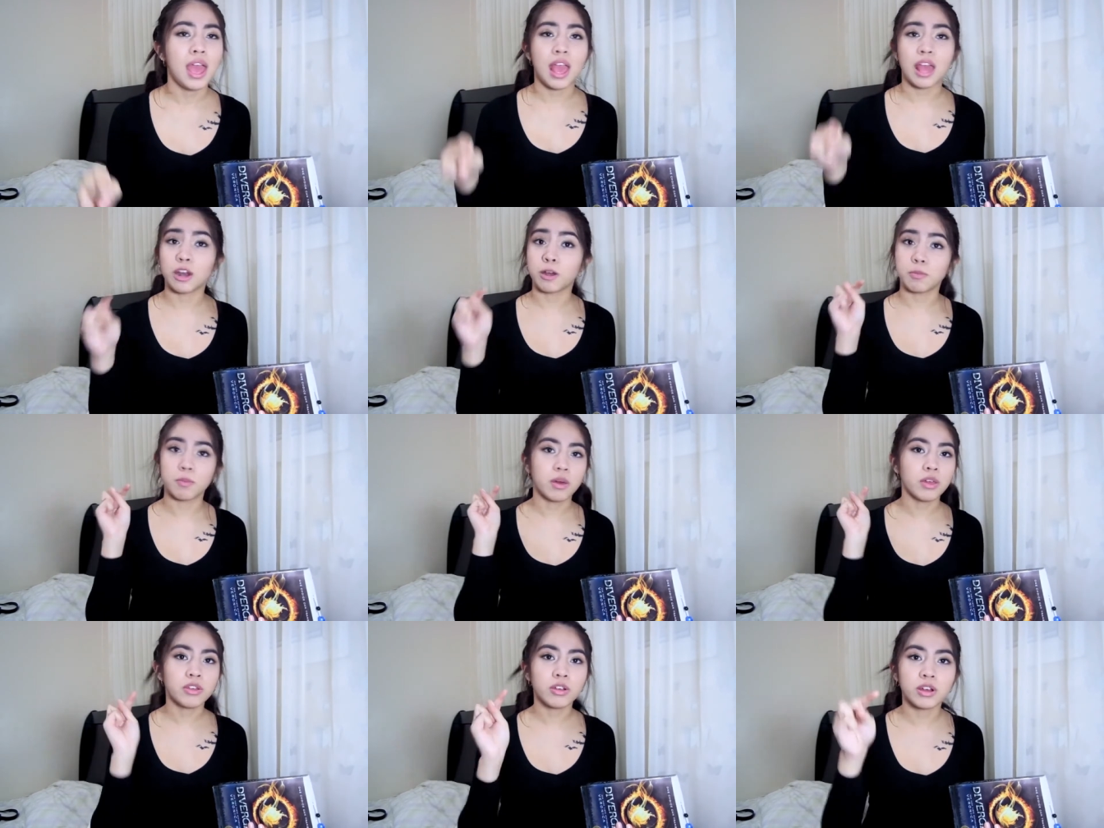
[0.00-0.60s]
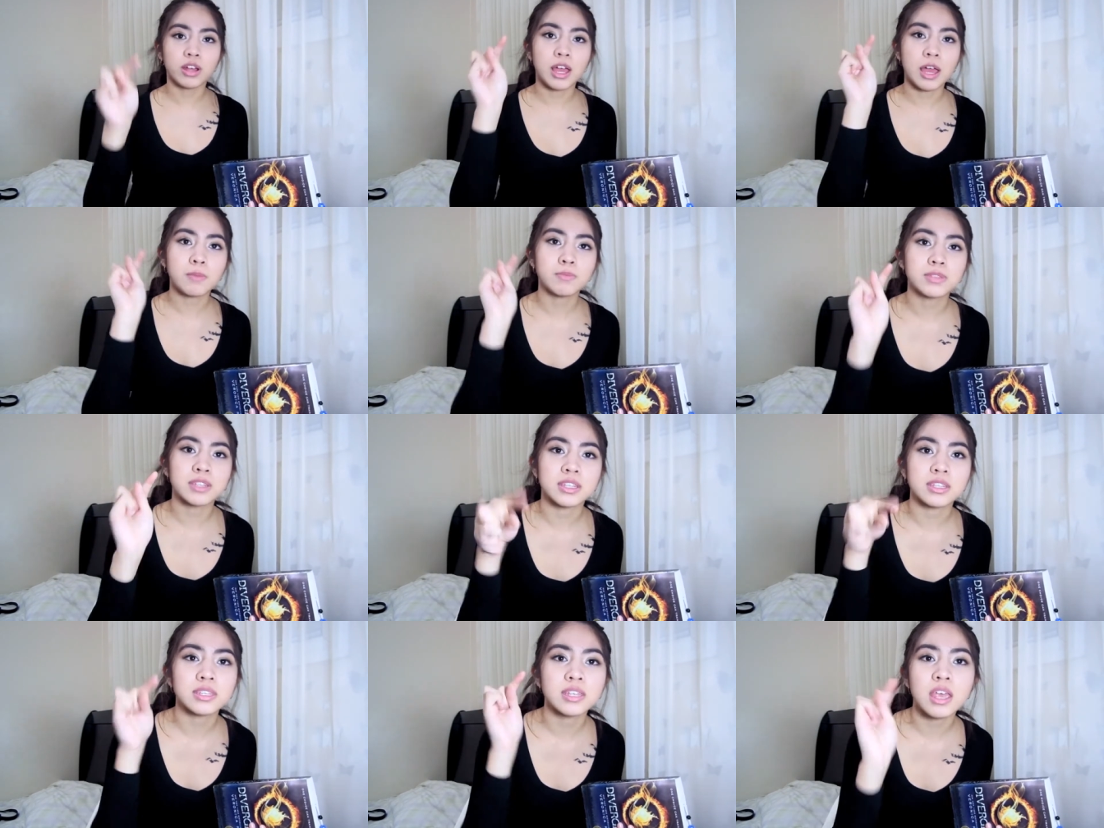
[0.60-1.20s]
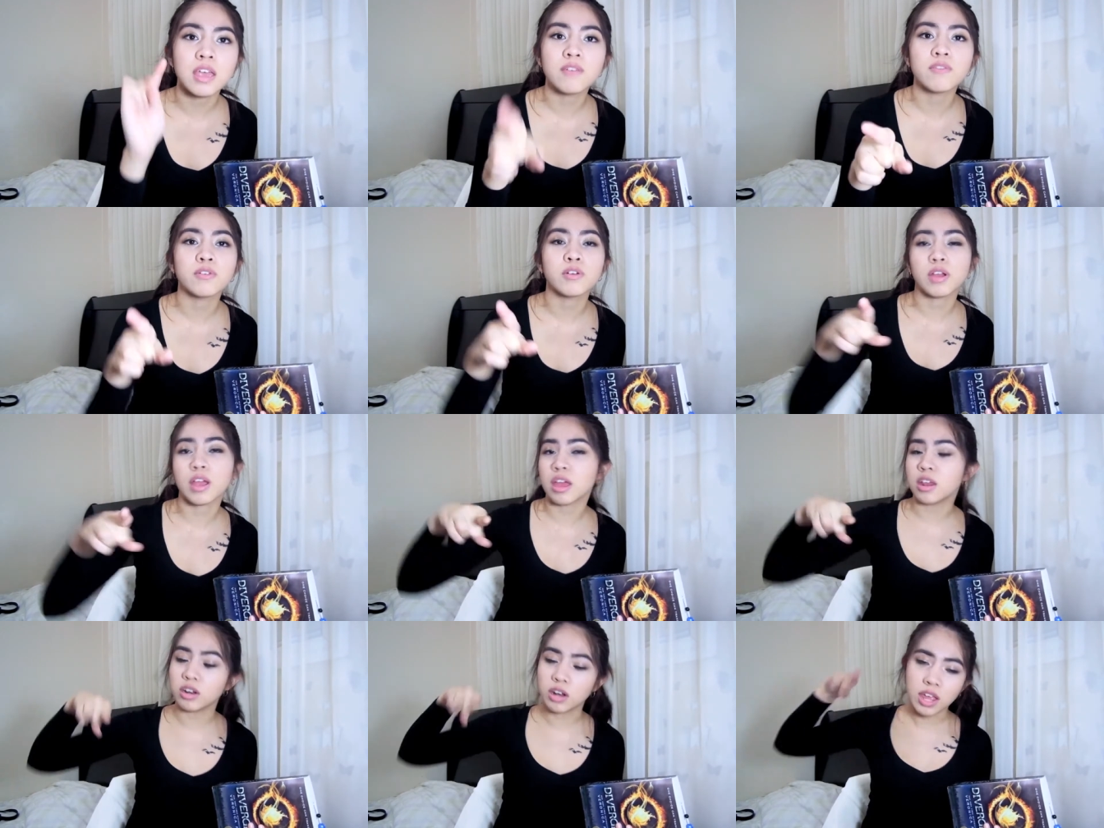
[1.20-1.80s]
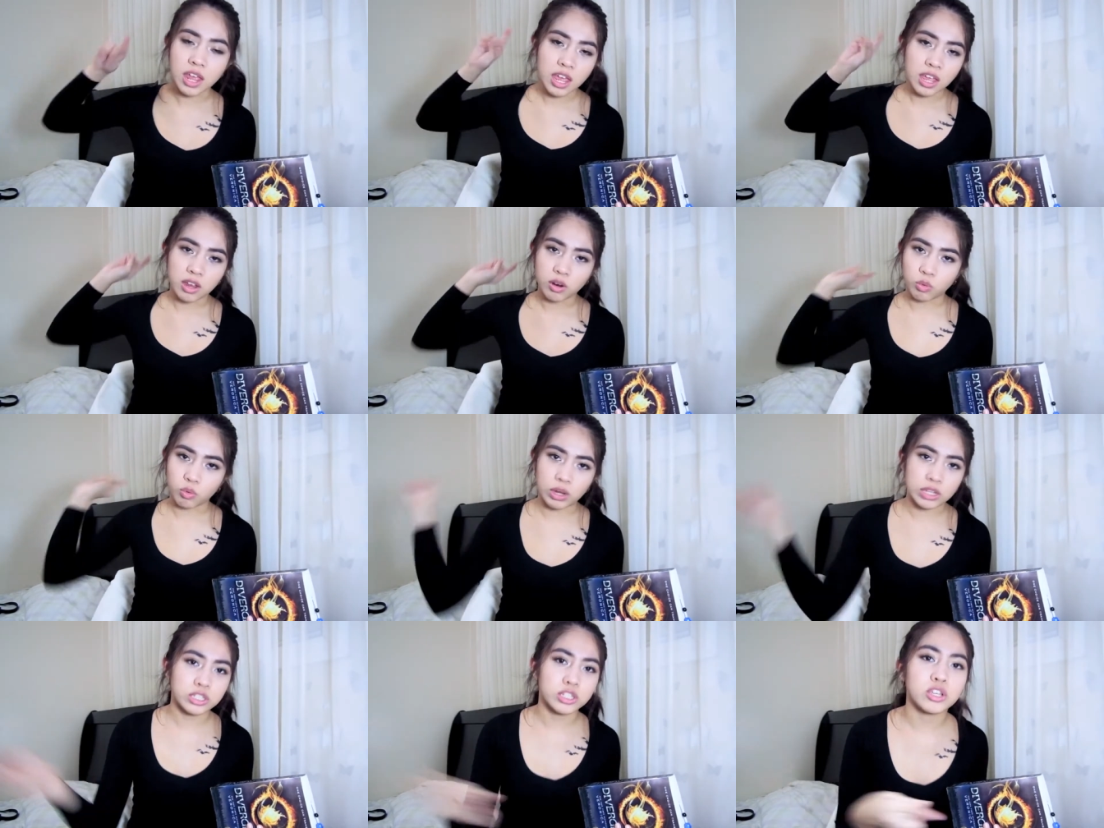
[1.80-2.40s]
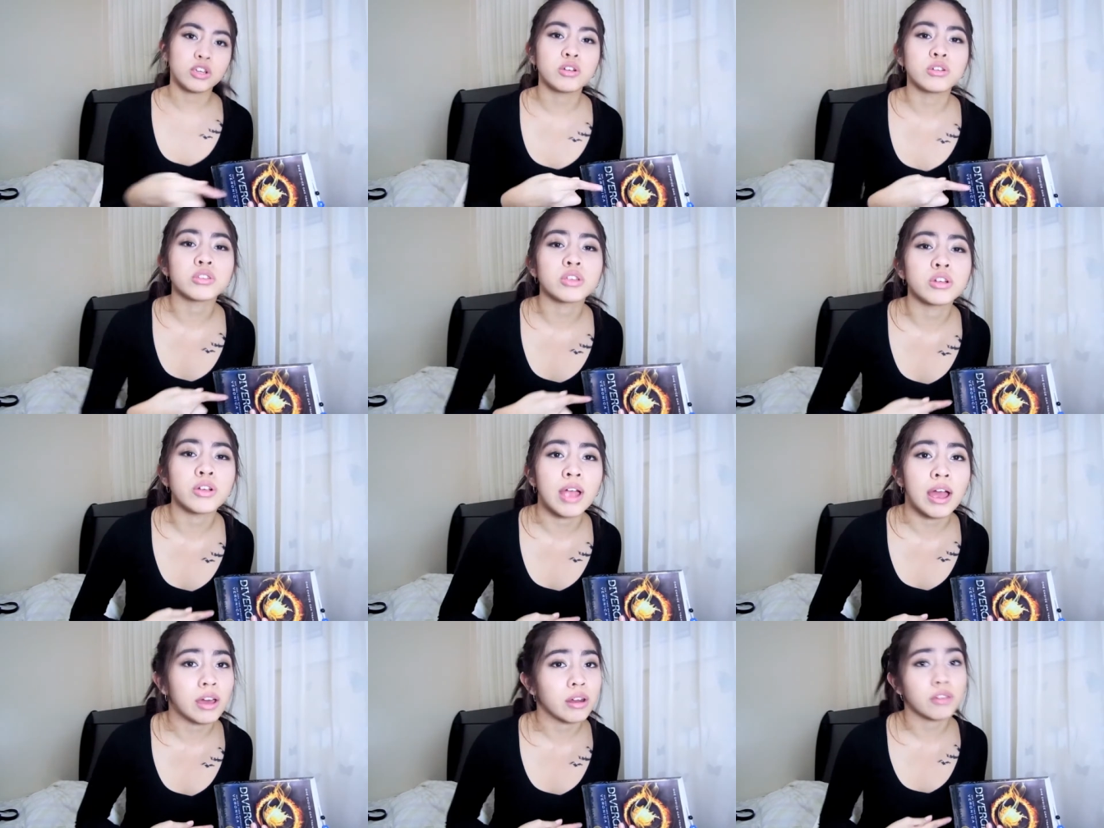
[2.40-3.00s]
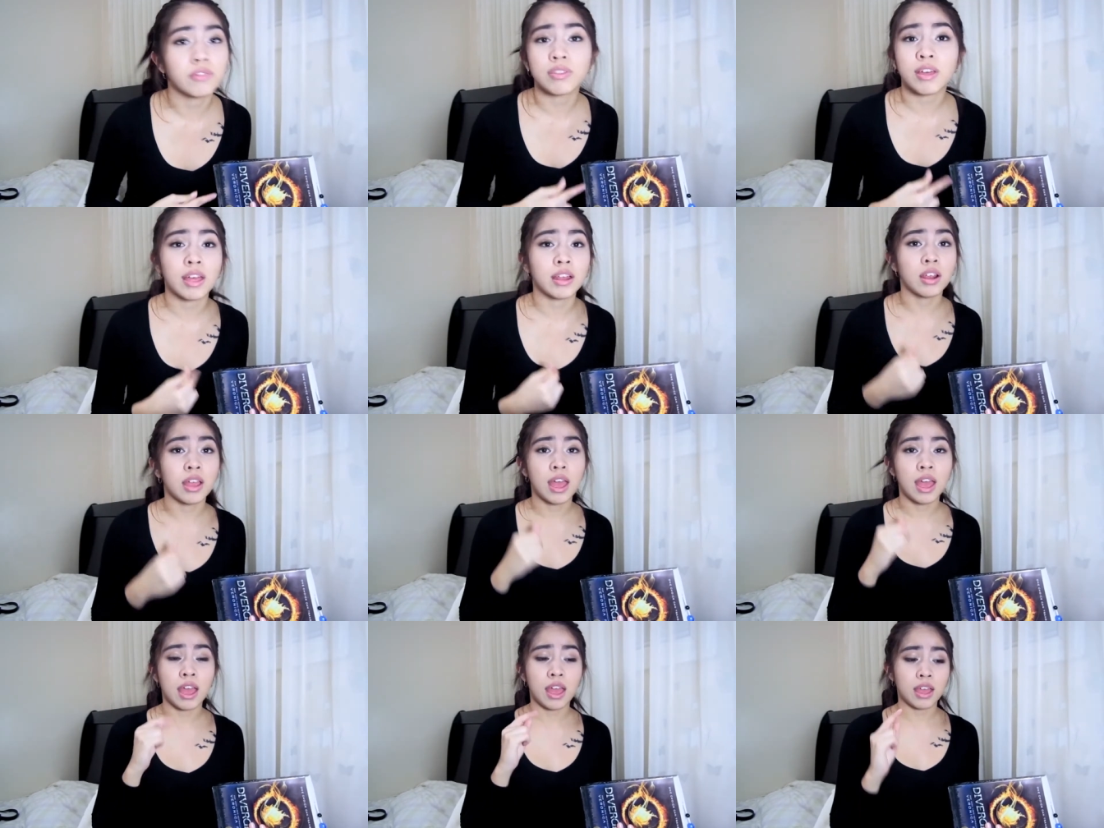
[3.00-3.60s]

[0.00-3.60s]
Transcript: and her mother comes to save her and rescues her out of that